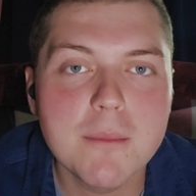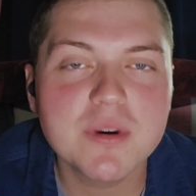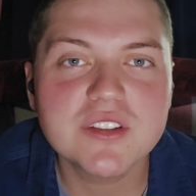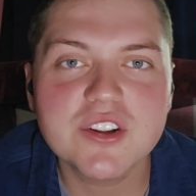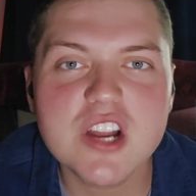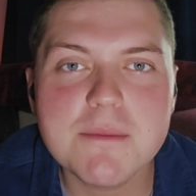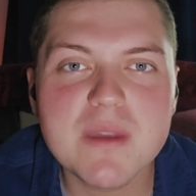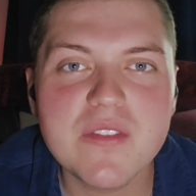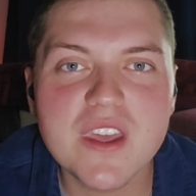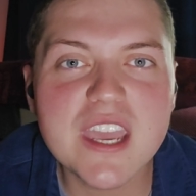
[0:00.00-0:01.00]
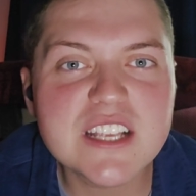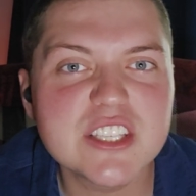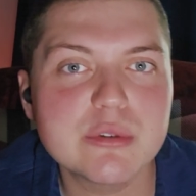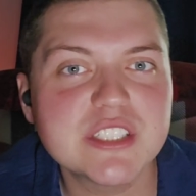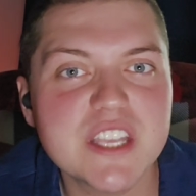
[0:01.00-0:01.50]
But the creepy thing is,
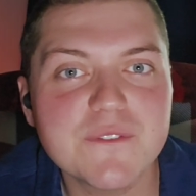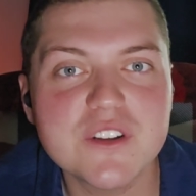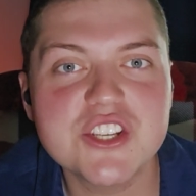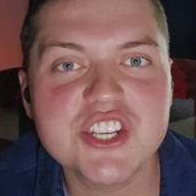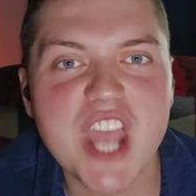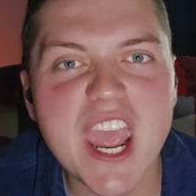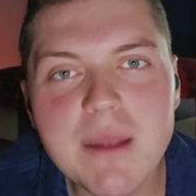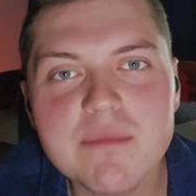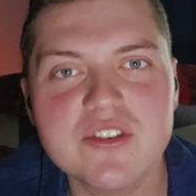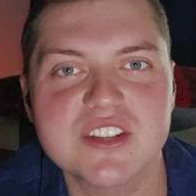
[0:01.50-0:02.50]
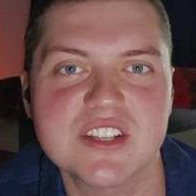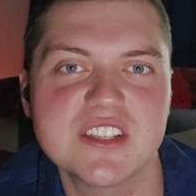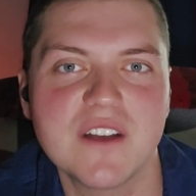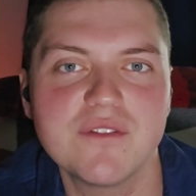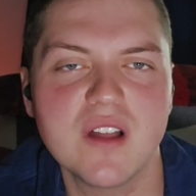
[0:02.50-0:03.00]
there was different chambers and
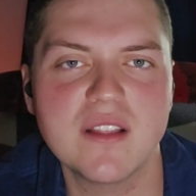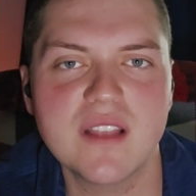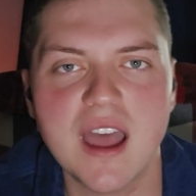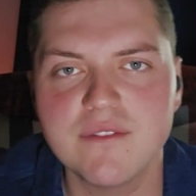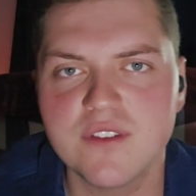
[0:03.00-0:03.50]
stuff like that.